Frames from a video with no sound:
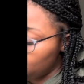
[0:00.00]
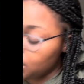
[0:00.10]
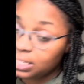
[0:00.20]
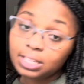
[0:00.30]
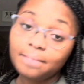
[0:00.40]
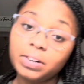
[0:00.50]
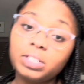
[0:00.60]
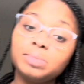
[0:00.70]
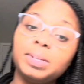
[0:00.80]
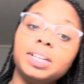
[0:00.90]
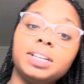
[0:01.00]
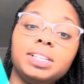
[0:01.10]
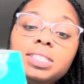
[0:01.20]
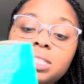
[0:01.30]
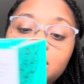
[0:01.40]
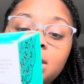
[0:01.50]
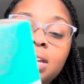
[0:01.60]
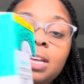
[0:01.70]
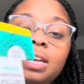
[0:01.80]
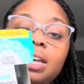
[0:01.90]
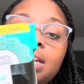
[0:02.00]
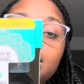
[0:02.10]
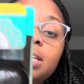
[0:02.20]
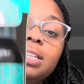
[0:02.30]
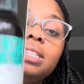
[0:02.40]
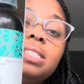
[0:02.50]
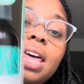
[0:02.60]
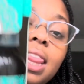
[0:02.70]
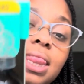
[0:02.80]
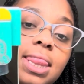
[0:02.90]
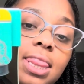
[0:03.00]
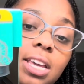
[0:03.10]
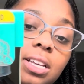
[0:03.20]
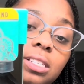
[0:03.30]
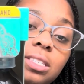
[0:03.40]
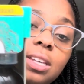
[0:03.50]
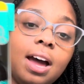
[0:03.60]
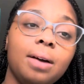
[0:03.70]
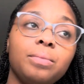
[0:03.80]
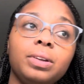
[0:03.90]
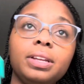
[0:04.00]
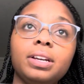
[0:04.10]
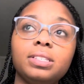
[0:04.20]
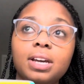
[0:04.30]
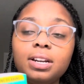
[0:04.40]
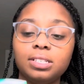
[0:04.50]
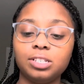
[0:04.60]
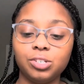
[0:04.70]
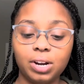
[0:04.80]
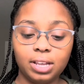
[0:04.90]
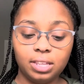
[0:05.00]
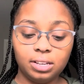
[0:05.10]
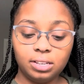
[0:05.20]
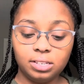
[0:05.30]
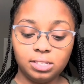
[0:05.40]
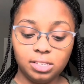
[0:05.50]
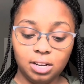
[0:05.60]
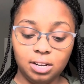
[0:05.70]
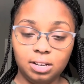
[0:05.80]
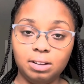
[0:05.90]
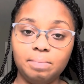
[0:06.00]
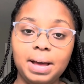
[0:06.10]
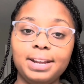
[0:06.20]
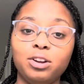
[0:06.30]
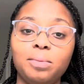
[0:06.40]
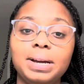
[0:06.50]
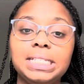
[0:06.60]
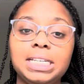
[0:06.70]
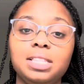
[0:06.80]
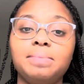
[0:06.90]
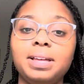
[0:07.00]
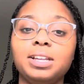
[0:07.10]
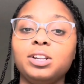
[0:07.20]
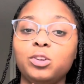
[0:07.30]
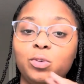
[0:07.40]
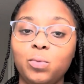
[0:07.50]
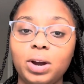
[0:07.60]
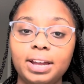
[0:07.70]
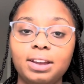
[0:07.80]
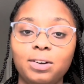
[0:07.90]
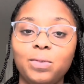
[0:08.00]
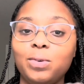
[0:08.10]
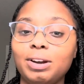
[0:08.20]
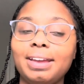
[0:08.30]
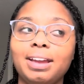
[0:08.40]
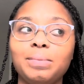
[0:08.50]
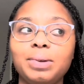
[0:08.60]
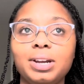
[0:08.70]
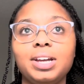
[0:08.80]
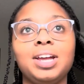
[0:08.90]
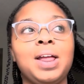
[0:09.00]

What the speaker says: this in the first place is this. I'm really excited to try this. I know my teeth may look a little white on camera,